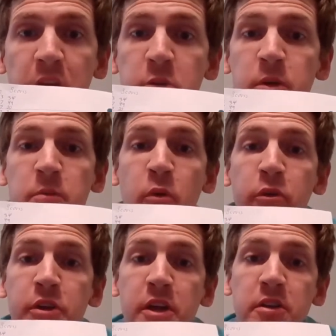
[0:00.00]
And remember,
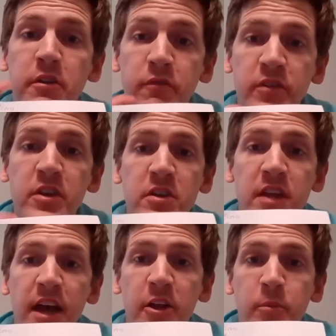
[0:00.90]
when you get to the 5th
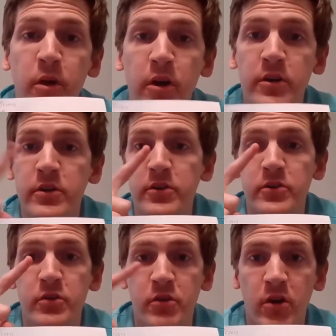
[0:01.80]
tally mark,
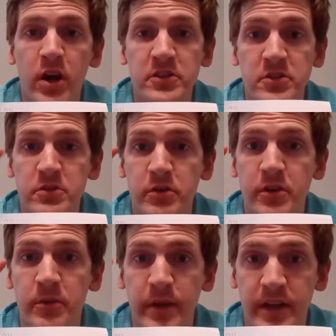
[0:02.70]
you cross through
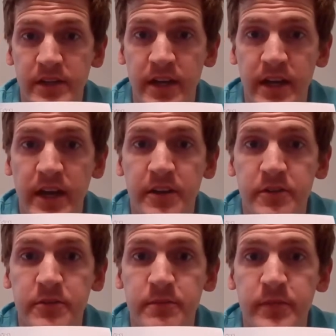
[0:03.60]
it. You make a
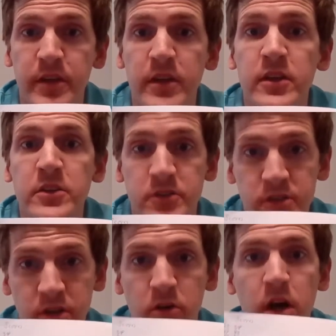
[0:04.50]
diagonal.
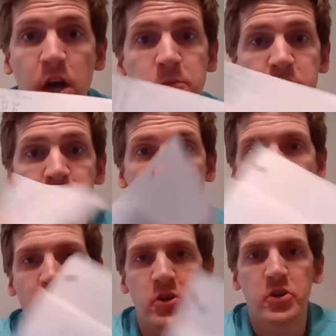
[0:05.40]
So I'm just going to
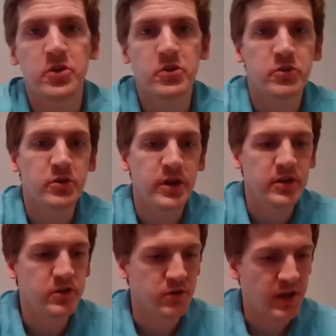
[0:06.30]
start looking through it
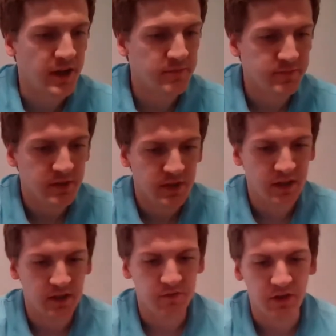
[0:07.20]
and do that.
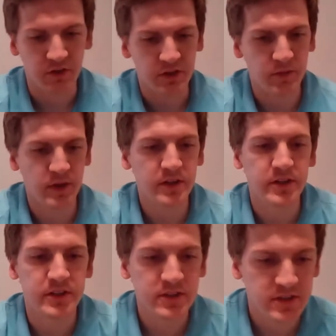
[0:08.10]
And if I look at my
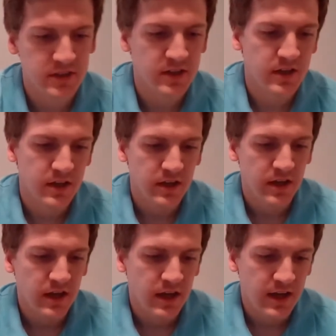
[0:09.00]
list,
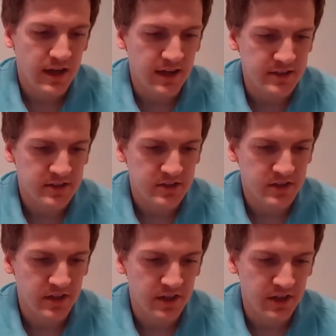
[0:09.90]
I
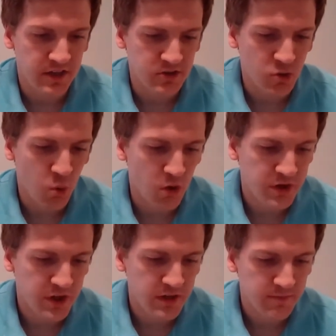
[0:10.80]
see
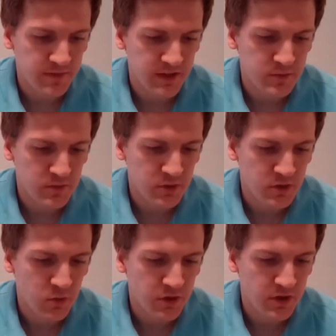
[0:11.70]
20 is
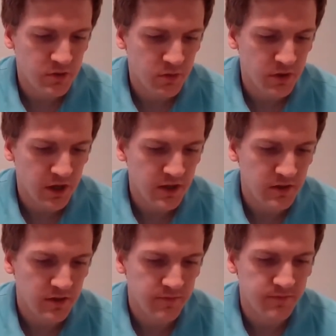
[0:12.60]
between 20 and
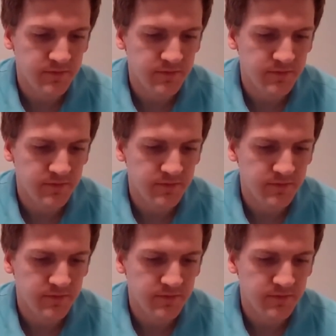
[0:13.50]
28.